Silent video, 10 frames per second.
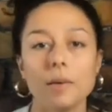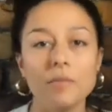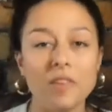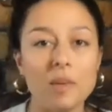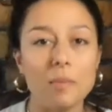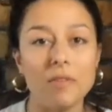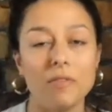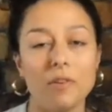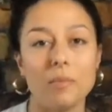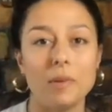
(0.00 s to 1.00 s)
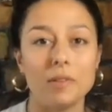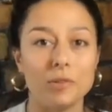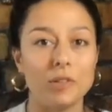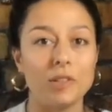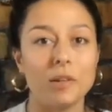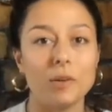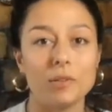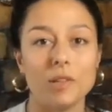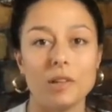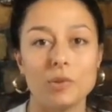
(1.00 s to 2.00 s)
Phoebe from Street Style
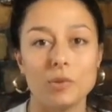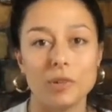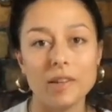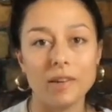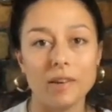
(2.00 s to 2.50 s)
Surgery,